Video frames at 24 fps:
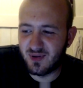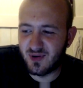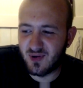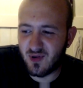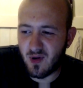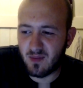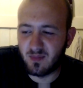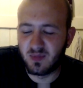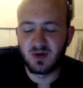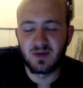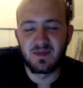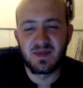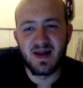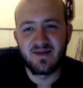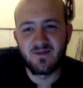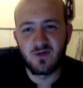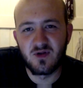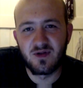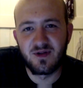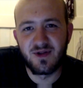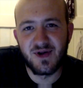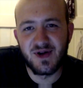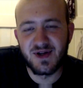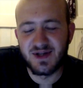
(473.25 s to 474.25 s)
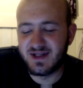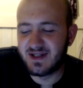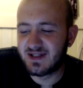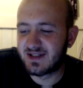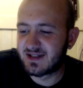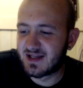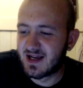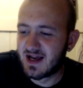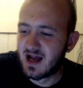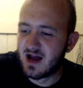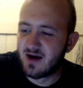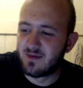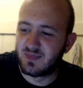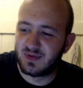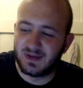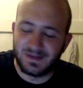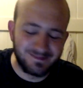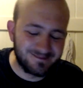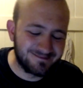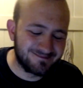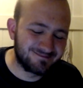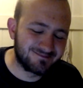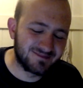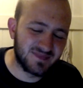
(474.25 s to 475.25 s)
problem level 30s,
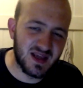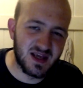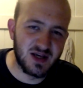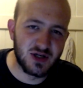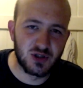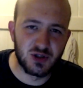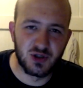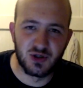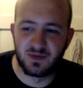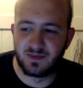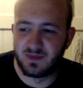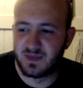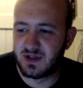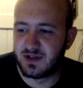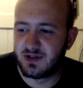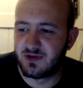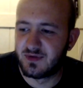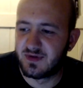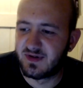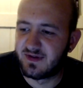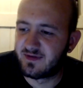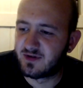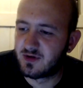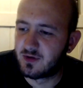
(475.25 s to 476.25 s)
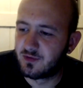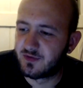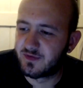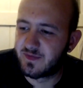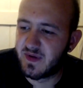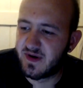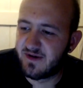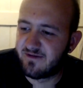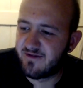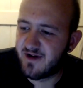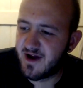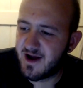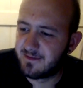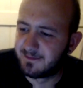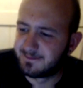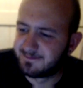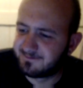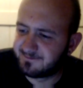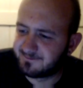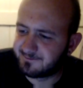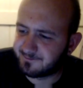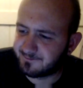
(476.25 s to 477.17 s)
but it shouldn't be too difficult to be fair.